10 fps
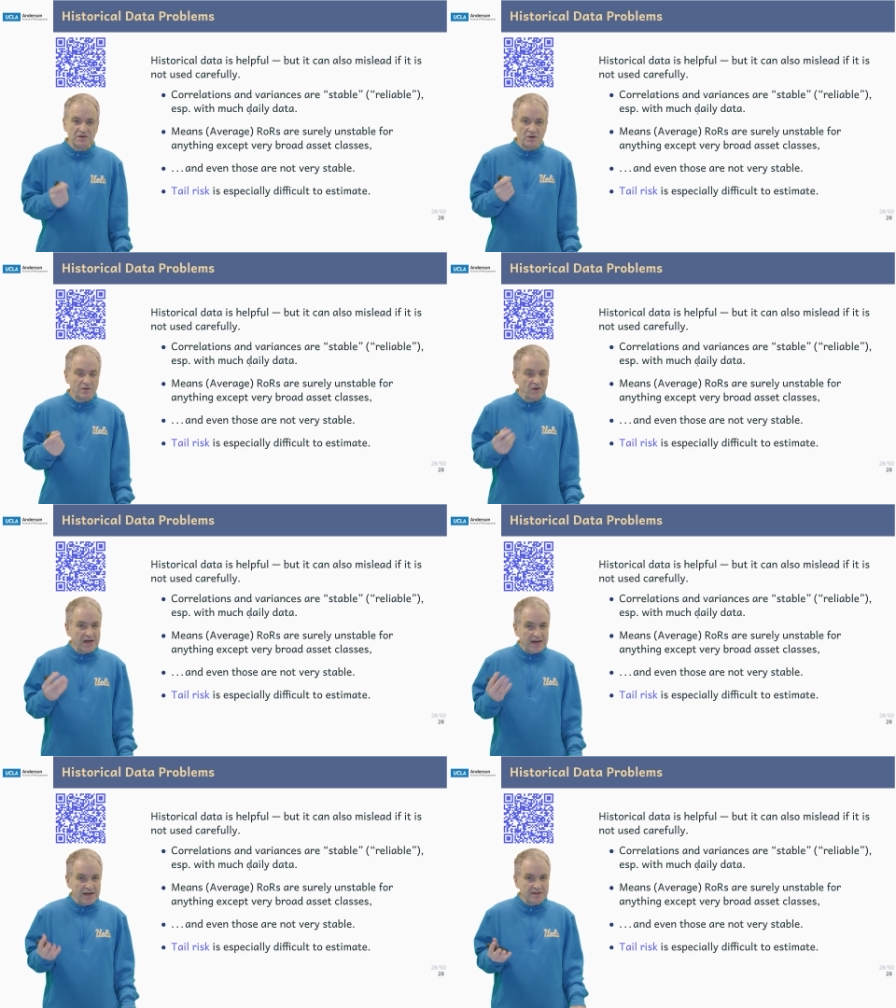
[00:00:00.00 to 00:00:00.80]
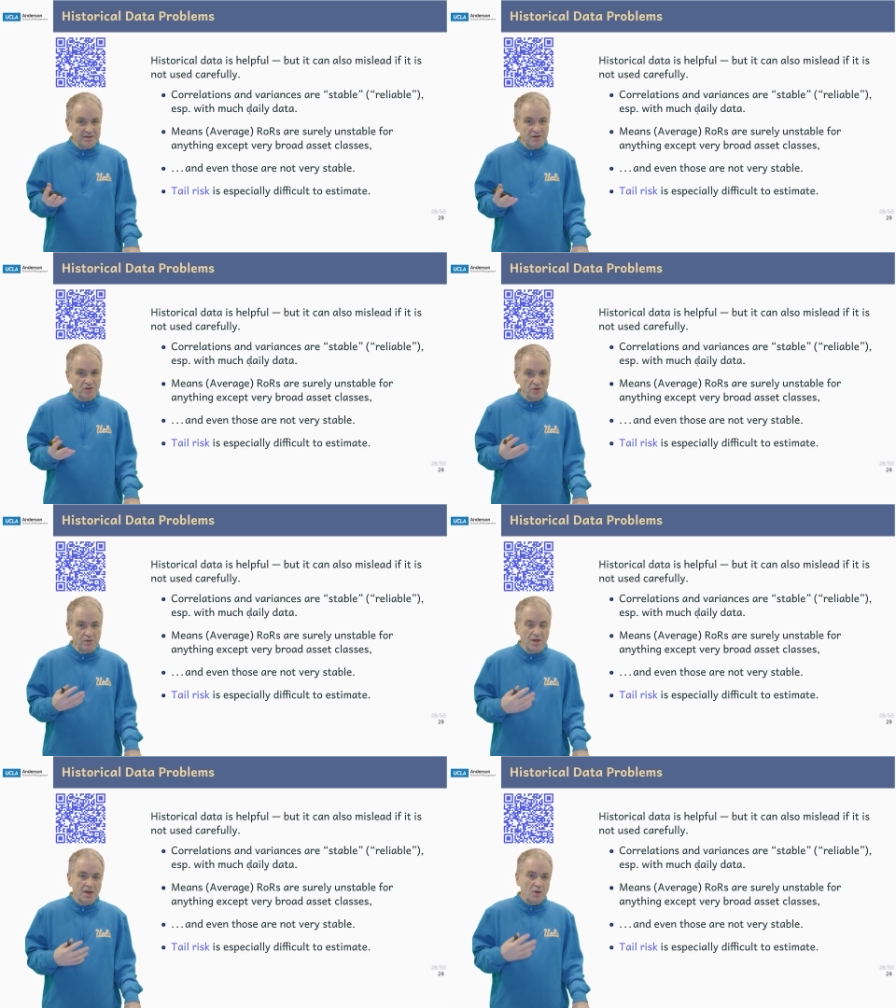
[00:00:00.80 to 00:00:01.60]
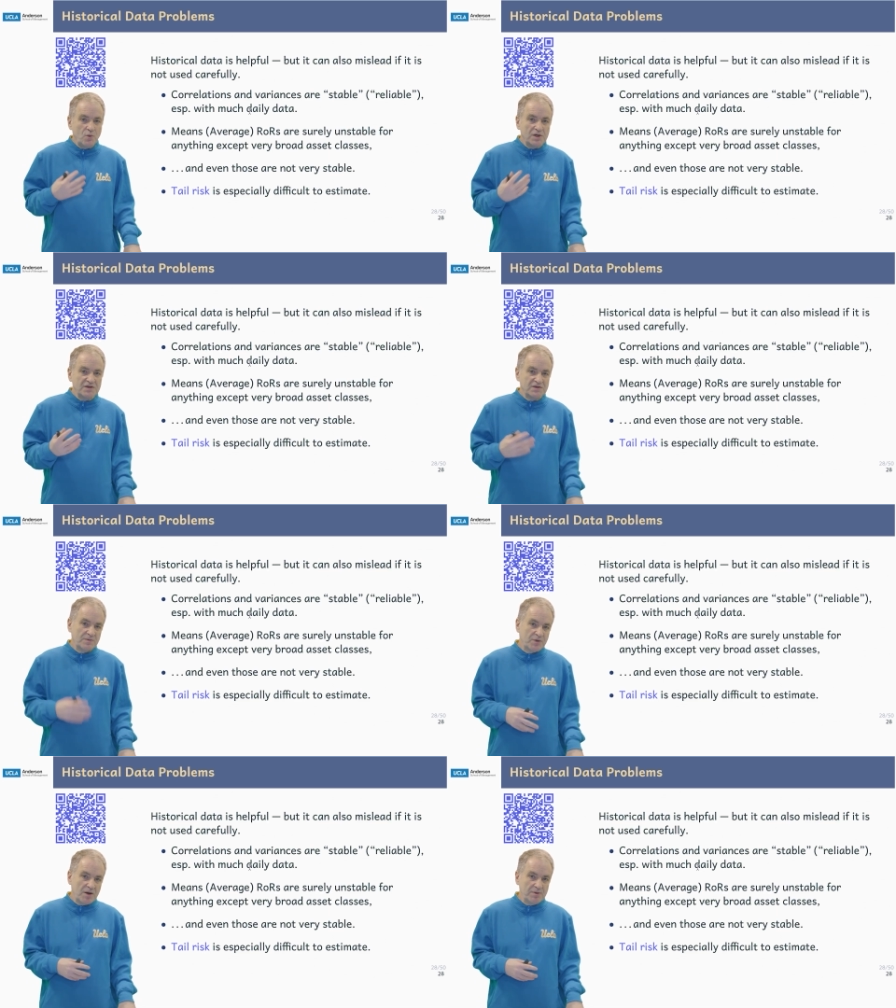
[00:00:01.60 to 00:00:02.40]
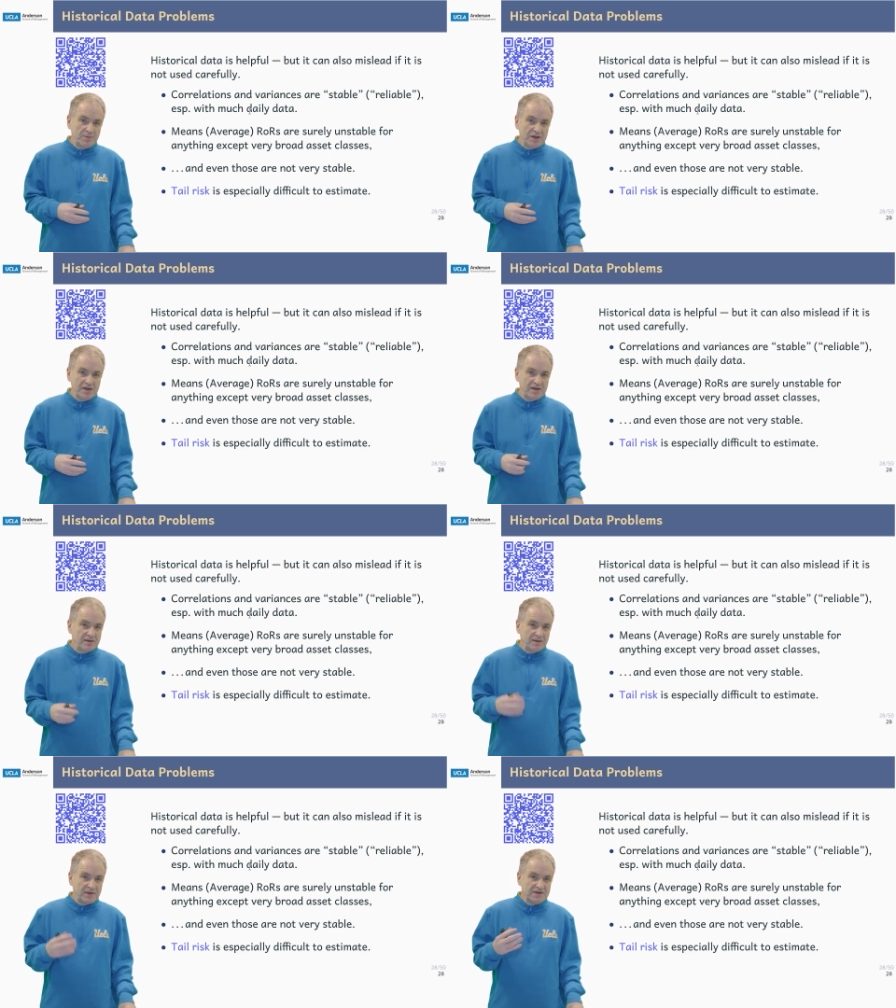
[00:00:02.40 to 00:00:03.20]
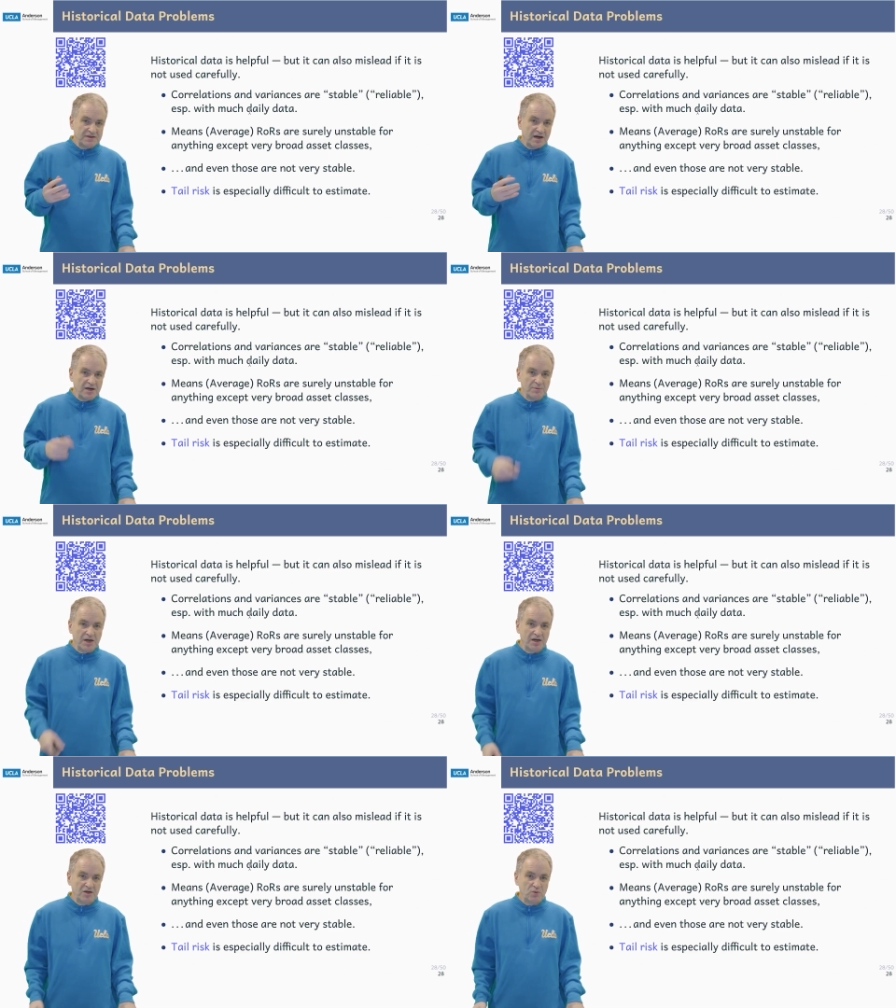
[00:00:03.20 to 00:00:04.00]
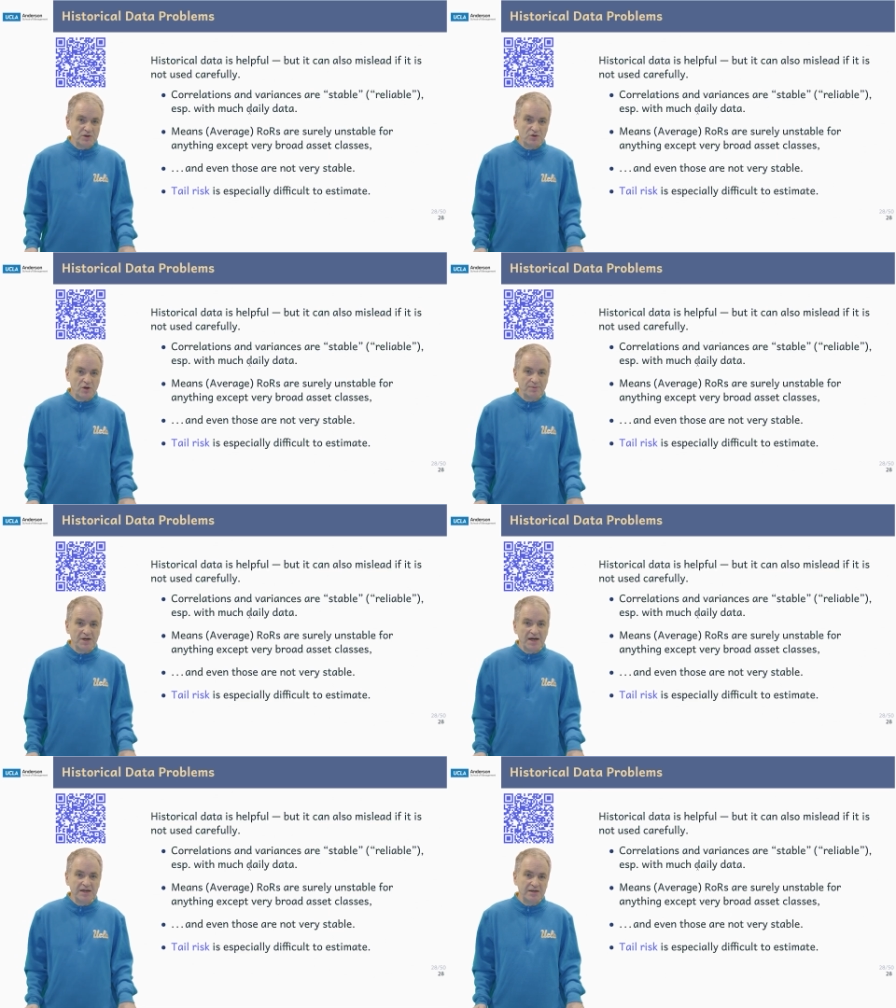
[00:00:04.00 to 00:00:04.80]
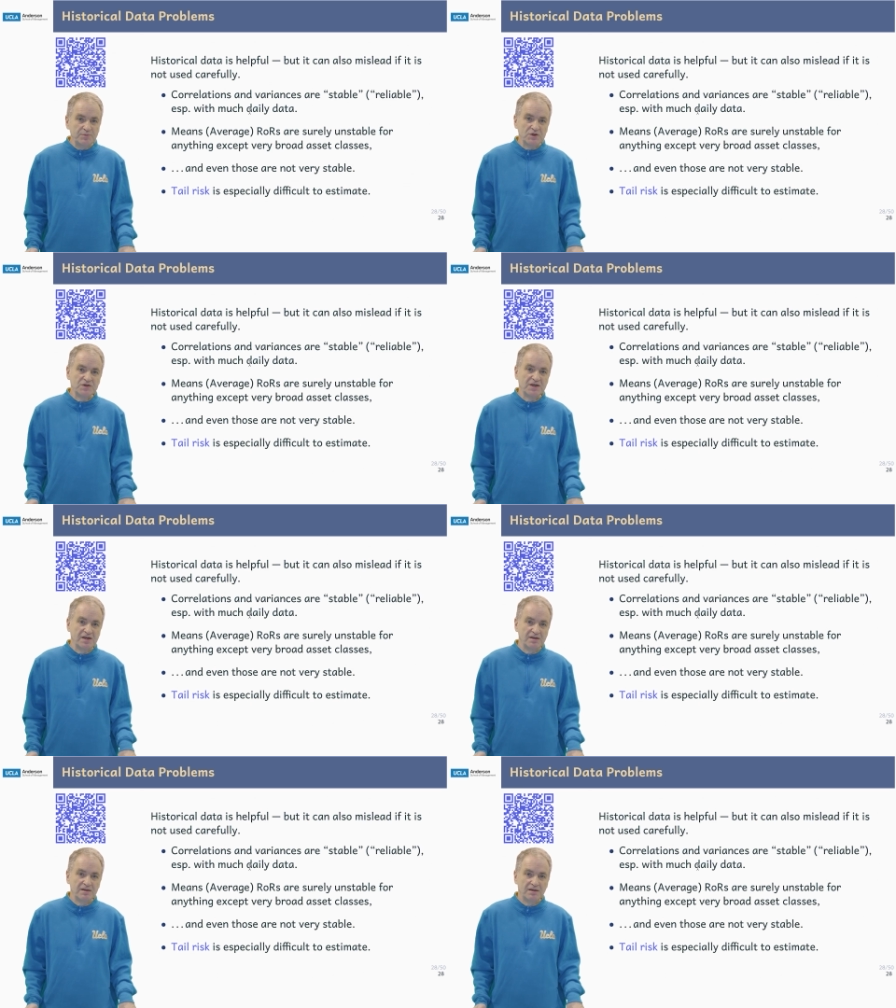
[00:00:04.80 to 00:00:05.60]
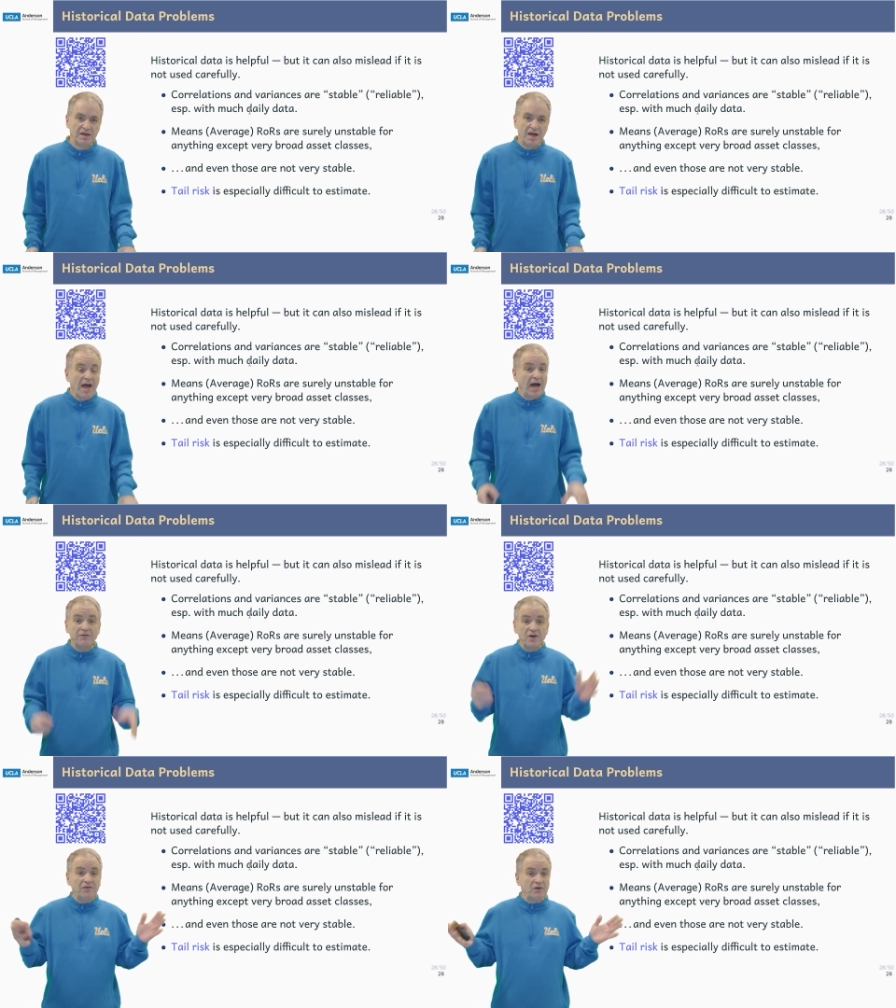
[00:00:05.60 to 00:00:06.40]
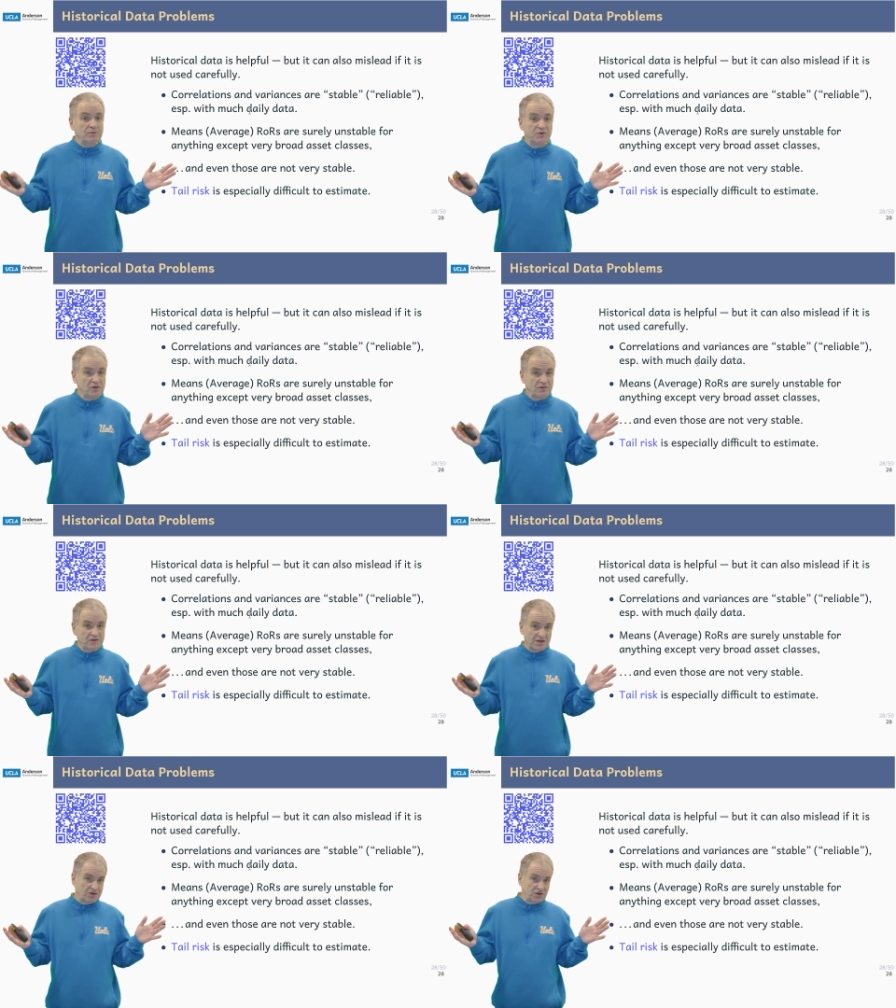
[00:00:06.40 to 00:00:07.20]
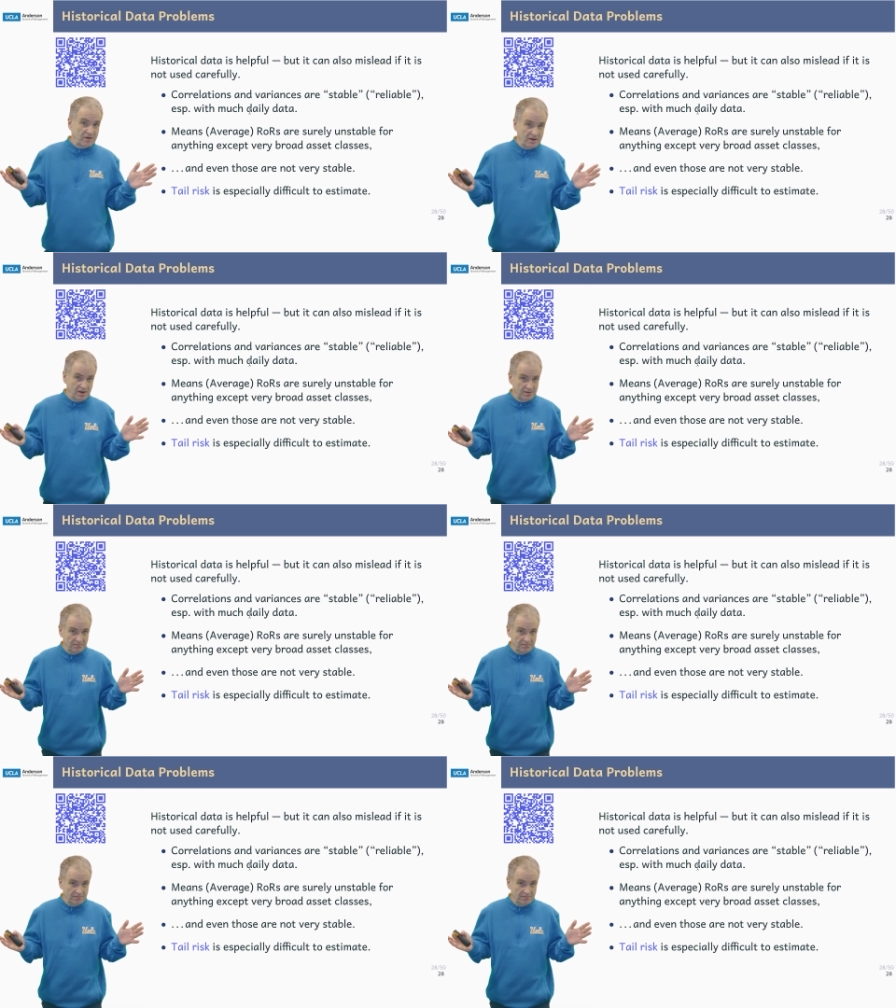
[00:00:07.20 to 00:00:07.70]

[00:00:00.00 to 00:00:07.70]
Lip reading: So if I asked you, what is the probability that the stock market will drop 90%? I've never observed such a thing.